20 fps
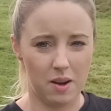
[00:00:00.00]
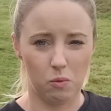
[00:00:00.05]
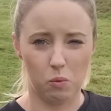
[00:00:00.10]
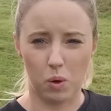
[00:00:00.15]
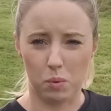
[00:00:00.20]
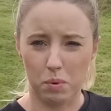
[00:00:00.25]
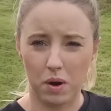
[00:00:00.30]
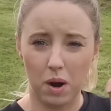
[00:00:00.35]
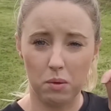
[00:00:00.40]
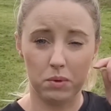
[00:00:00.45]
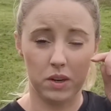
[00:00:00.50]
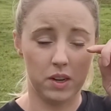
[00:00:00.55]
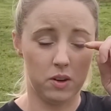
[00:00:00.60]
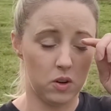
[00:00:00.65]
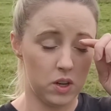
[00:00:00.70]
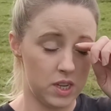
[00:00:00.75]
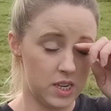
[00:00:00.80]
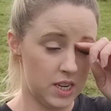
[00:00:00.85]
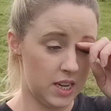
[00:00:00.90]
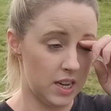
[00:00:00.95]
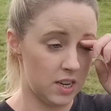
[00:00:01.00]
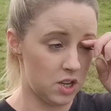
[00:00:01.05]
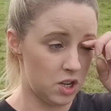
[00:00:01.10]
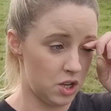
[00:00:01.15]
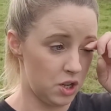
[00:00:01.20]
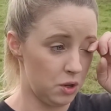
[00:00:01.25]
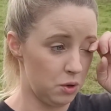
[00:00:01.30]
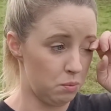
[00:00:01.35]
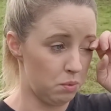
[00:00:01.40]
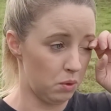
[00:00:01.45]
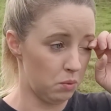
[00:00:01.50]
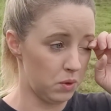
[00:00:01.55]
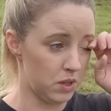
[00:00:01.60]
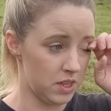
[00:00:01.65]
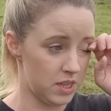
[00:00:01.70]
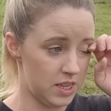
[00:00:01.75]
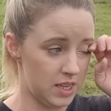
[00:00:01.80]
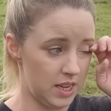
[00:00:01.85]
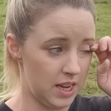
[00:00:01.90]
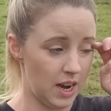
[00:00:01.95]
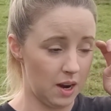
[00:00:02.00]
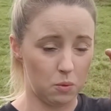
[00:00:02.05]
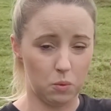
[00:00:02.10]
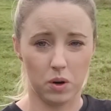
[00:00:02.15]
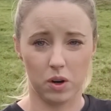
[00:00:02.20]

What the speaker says: We're probably going to get 2, but we'll see how